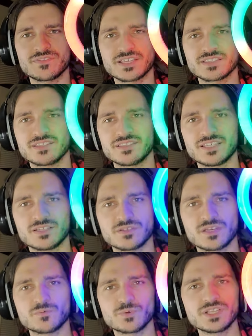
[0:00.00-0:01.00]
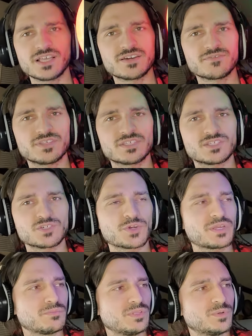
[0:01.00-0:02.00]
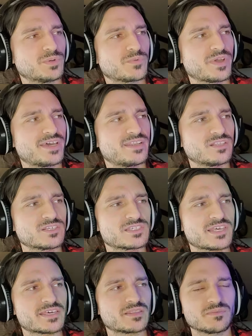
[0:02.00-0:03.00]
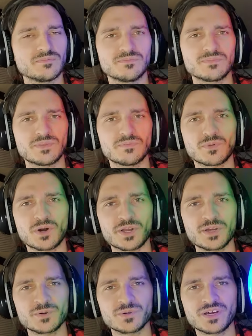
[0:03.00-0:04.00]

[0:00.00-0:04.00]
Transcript: Like in, in real life, this is green, blue, and red. It looks like Mario